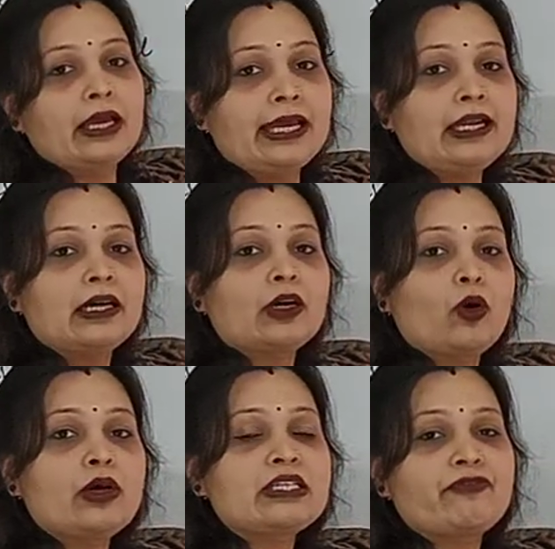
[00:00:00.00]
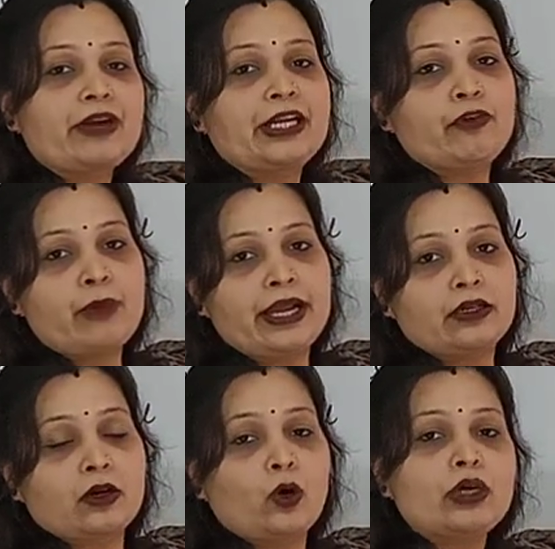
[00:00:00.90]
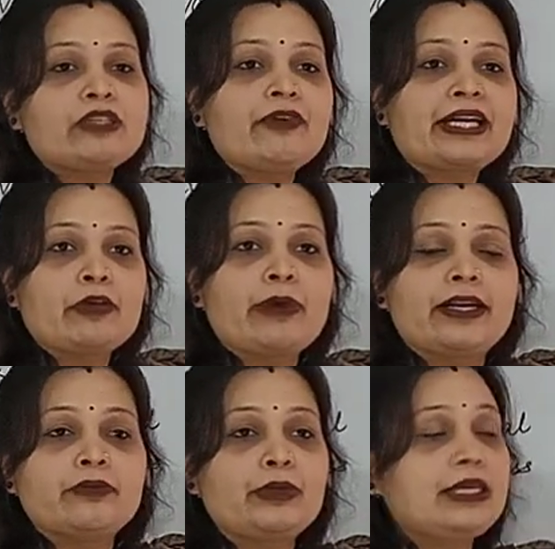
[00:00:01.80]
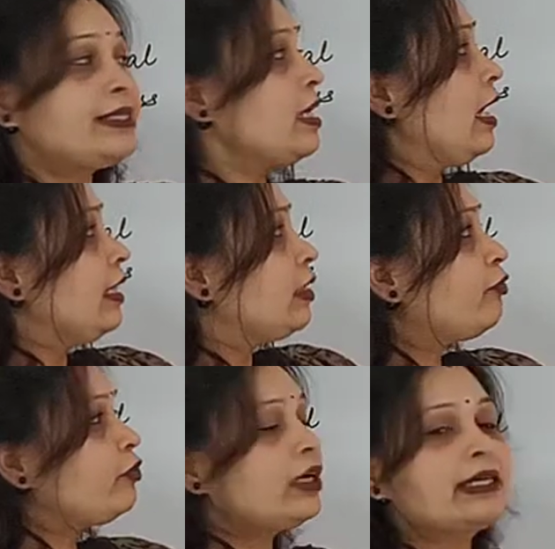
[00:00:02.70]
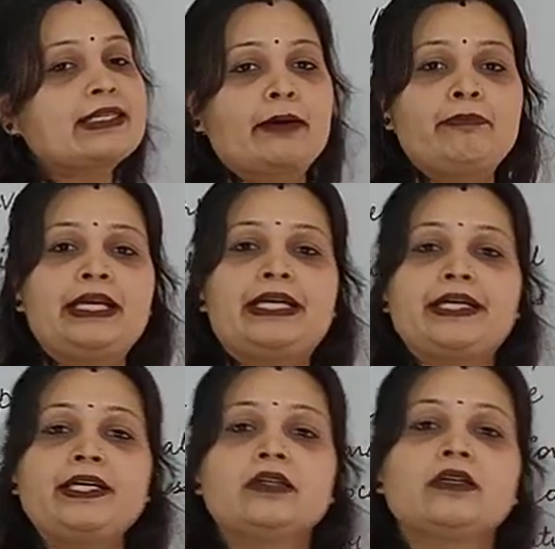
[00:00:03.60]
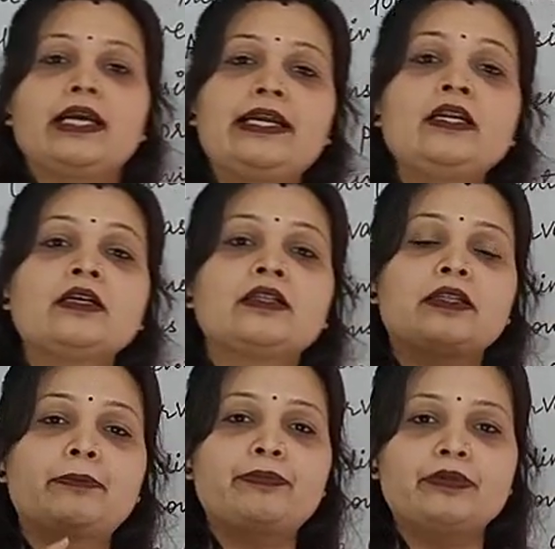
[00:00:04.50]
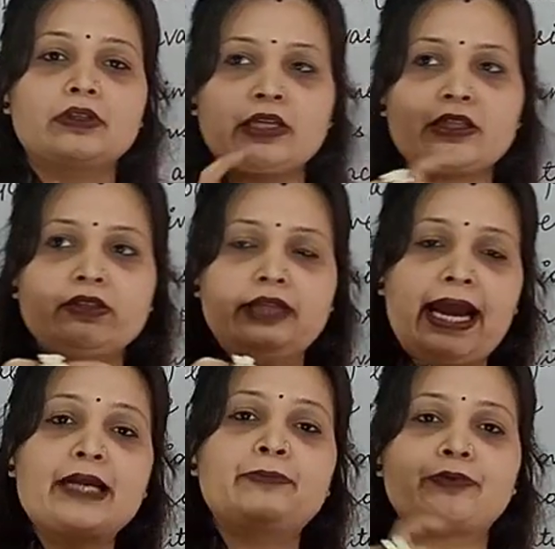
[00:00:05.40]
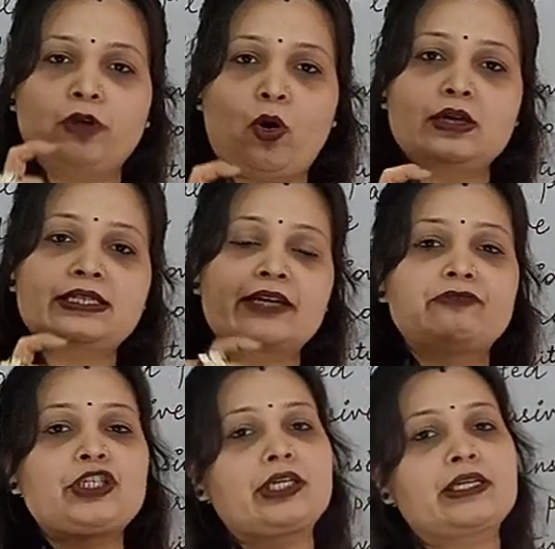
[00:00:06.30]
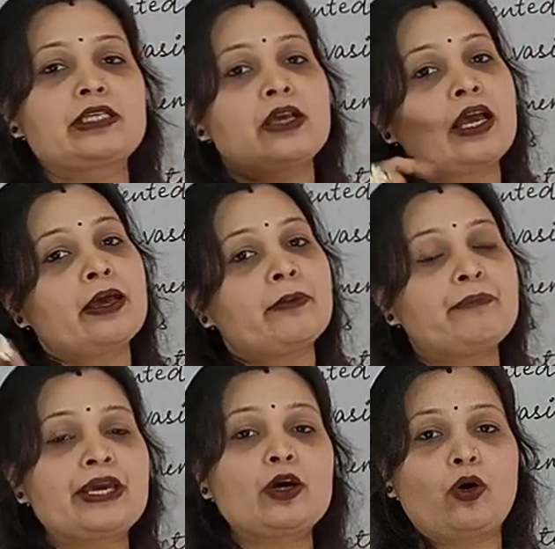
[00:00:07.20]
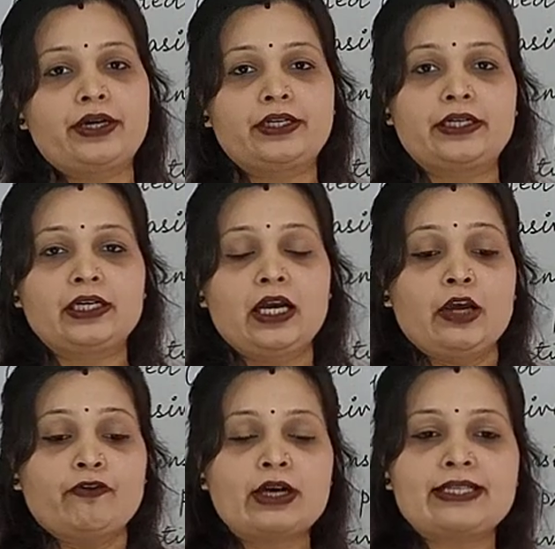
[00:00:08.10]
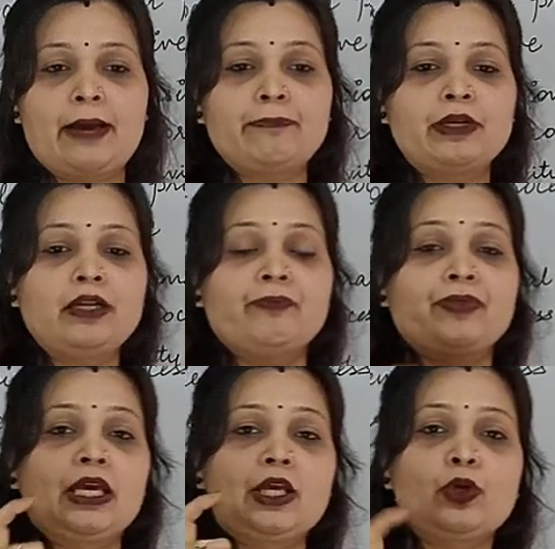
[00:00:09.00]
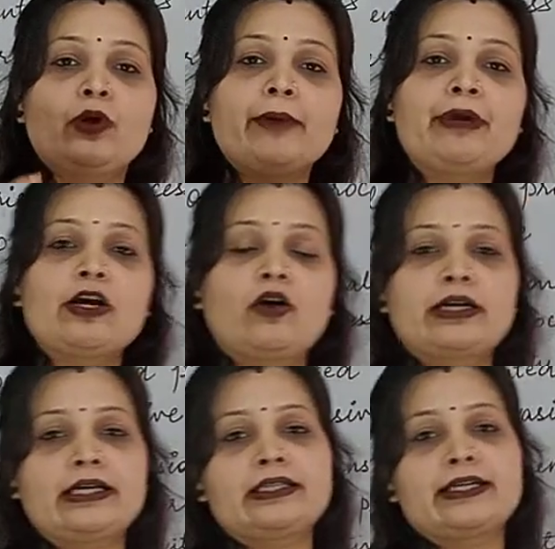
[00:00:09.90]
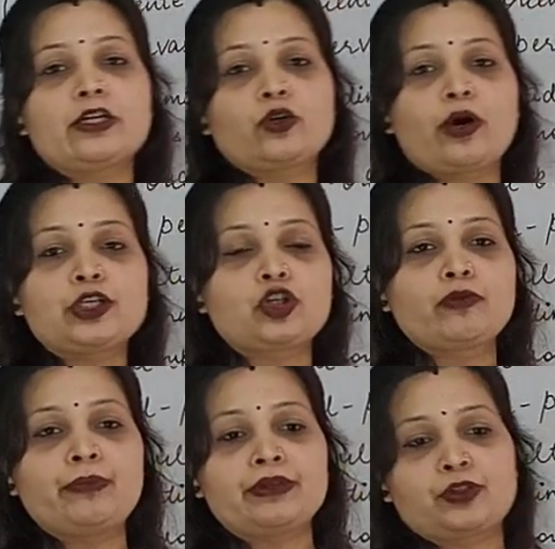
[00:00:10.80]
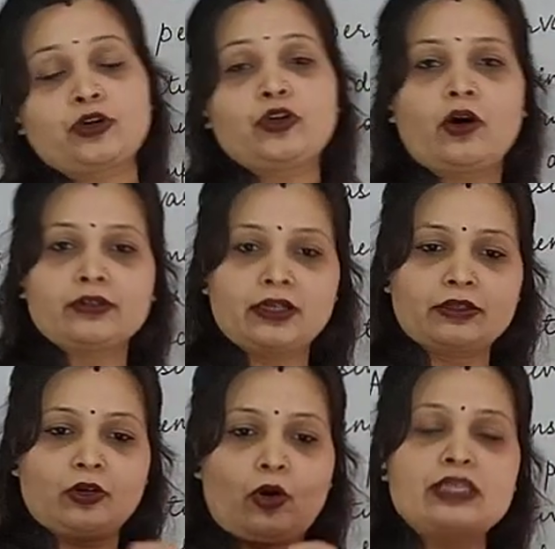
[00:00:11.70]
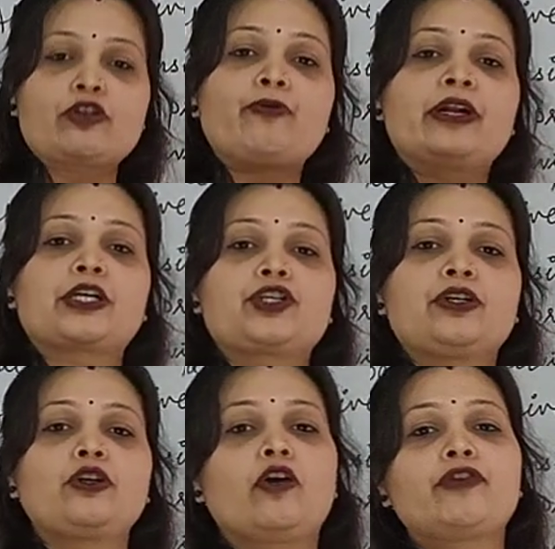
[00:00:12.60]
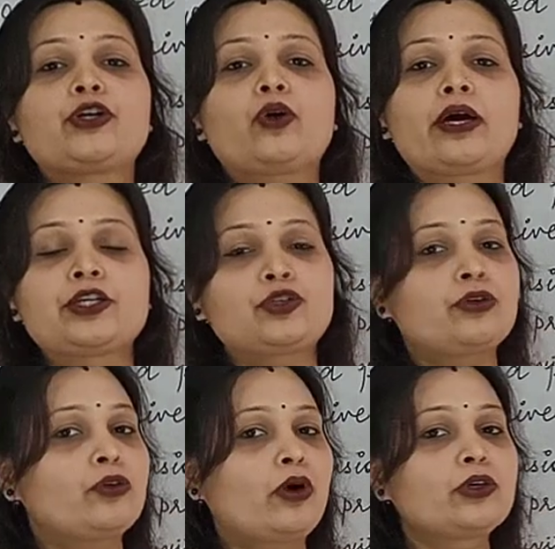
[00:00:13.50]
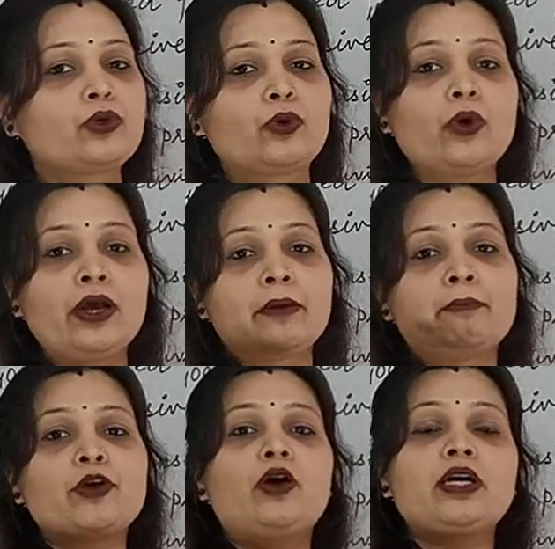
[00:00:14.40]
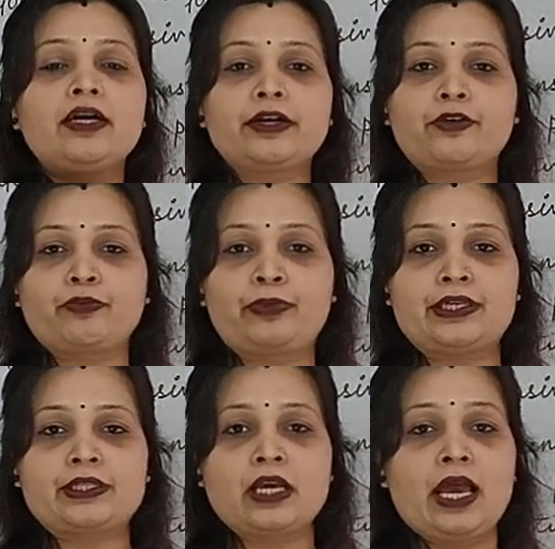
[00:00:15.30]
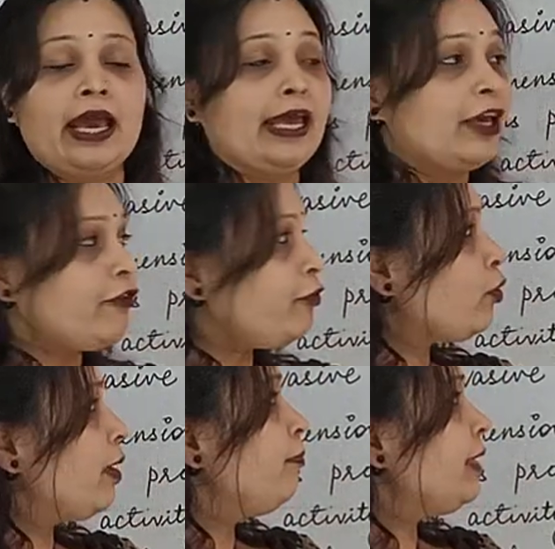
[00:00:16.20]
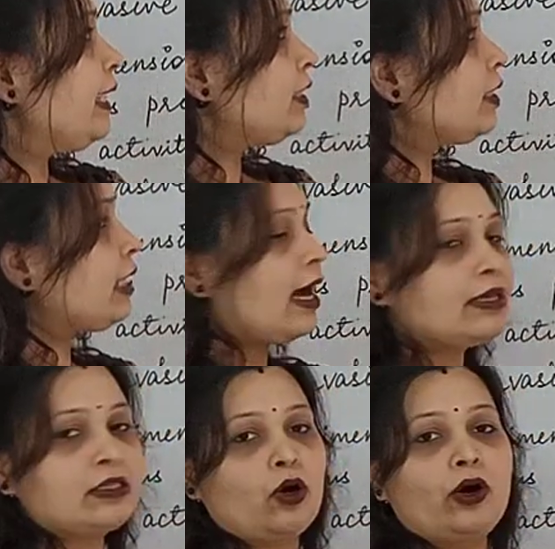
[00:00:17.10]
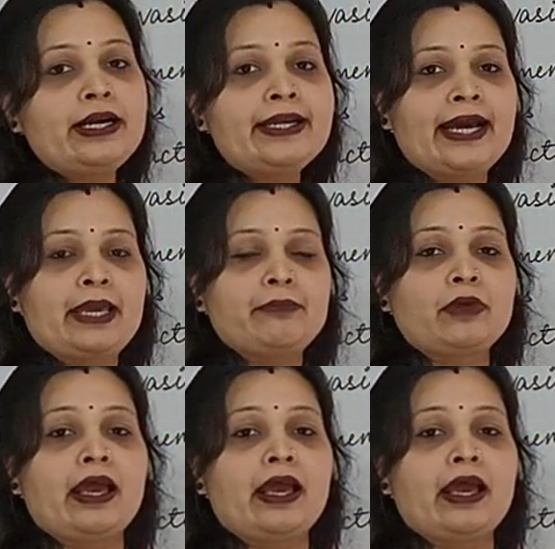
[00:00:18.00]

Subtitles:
in a cost effective manner means the work is completed in that cost in which it is being ordered. For example, you are being ordered that a toy should not, the cost of production of a toy should not go beyond 100 rupees. If you complete the task on time